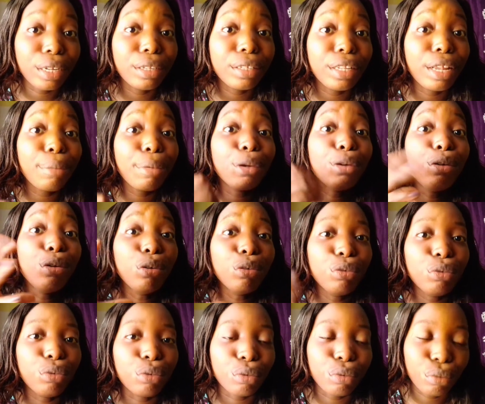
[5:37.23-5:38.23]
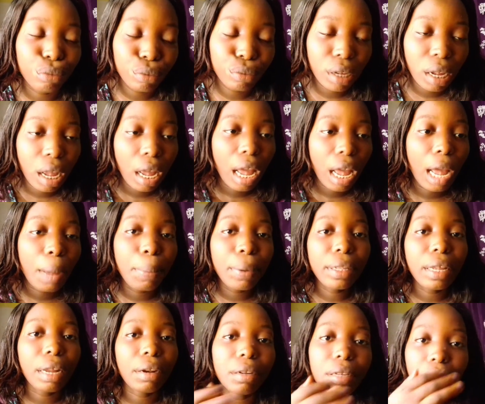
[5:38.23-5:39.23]
They be guru. I
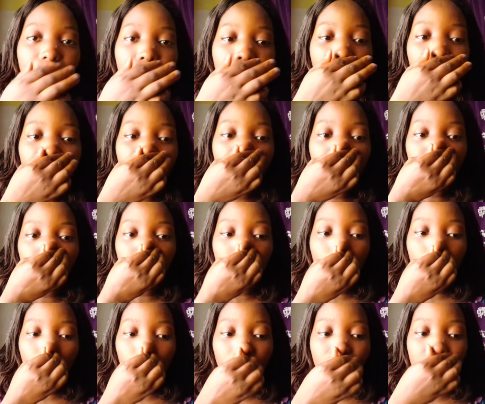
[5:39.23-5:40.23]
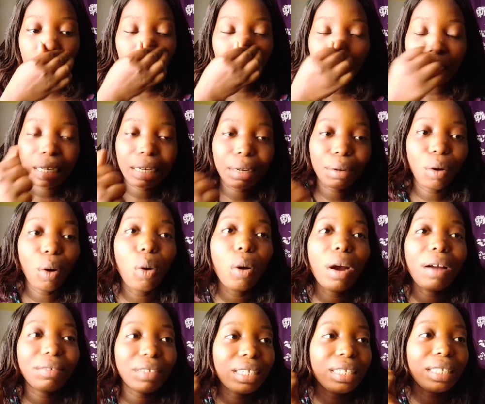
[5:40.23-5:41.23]
paid another 5,000 naira. And I said, oh,
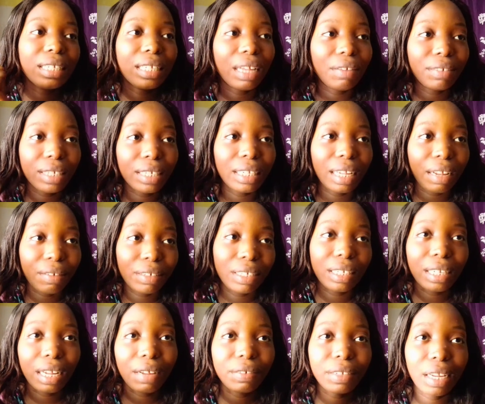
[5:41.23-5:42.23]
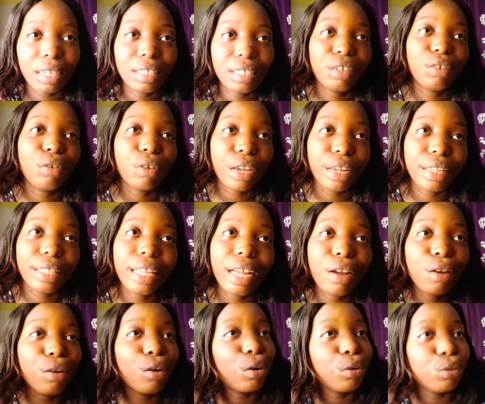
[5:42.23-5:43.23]
I've seen it. I said, okay,
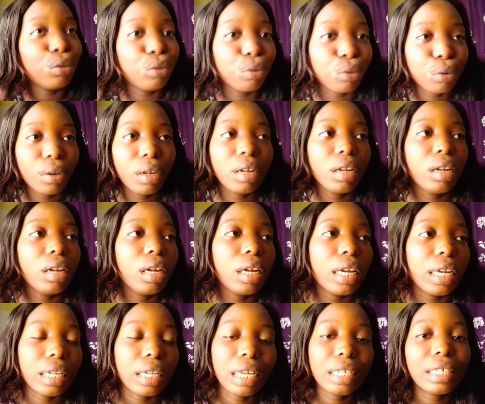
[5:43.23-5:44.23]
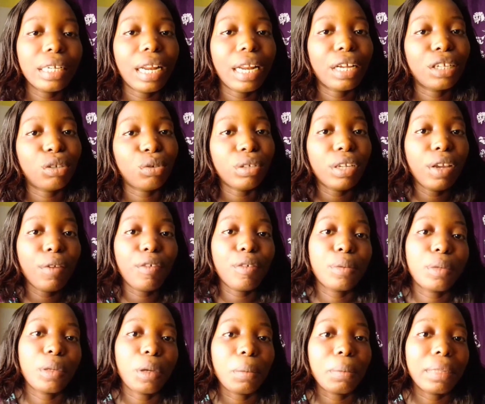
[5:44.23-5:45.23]
thank God though. And I said I should give
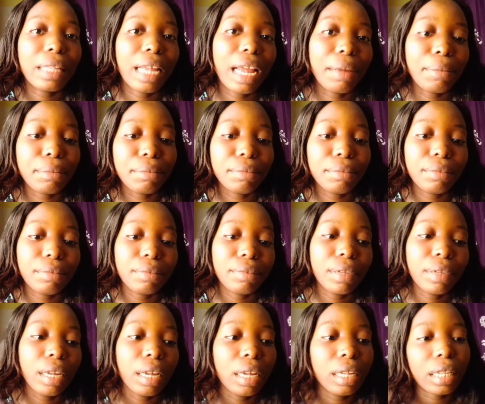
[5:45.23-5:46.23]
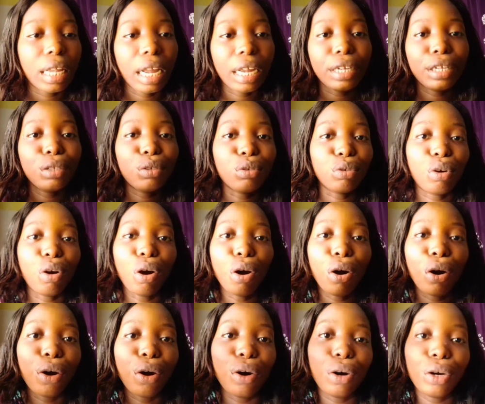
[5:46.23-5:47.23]
him some time. That I need to
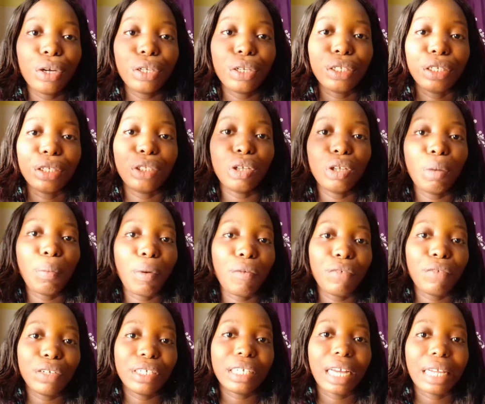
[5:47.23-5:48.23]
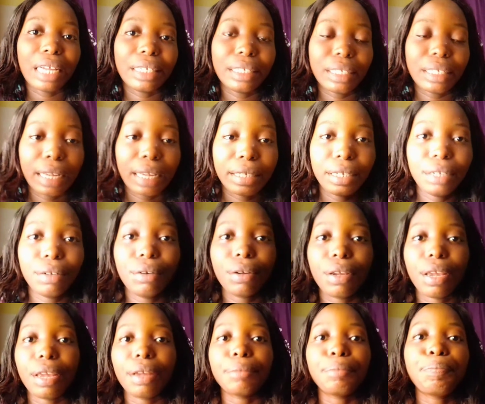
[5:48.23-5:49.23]
call the top officials. I said,
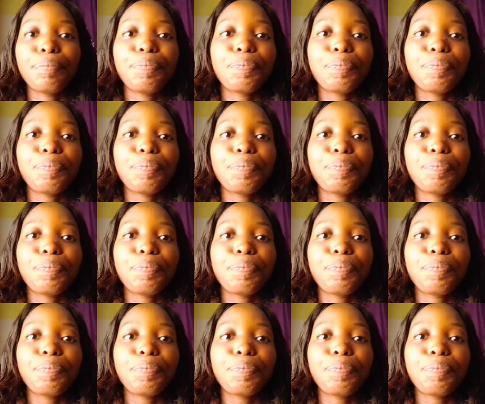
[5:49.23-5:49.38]
okay.